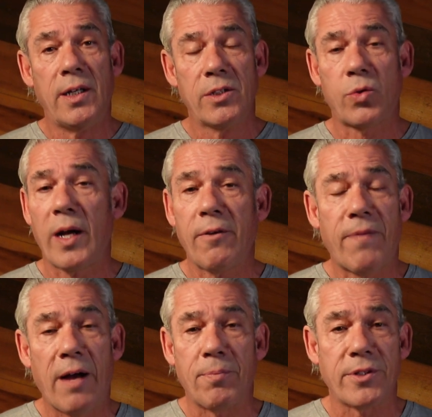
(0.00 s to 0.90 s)

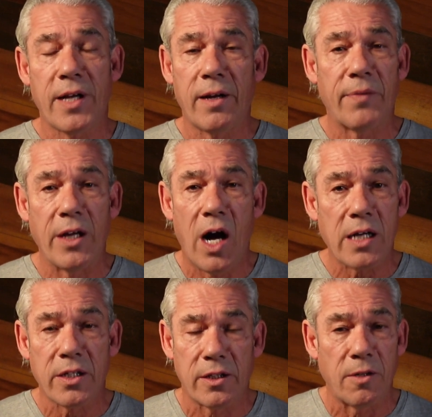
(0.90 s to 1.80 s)
25% of the
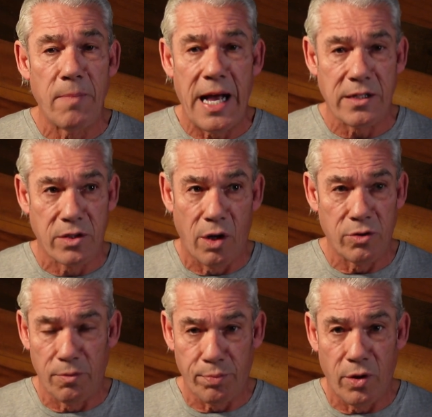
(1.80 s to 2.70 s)
oxygen masks don't
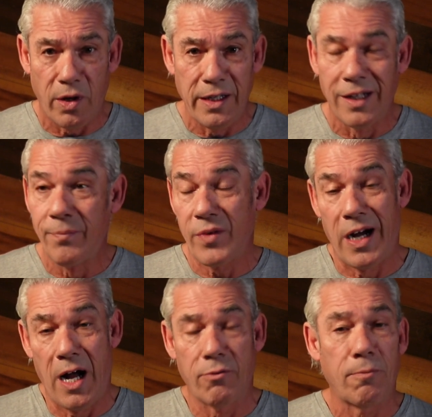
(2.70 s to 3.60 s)
deploy,
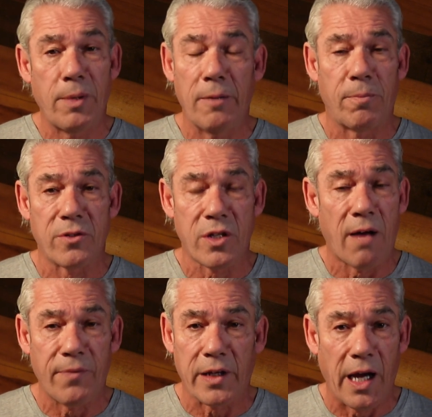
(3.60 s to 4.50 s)
100 people
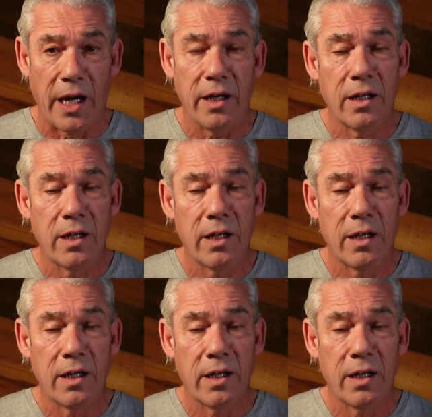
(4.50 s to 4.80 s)
suffocate.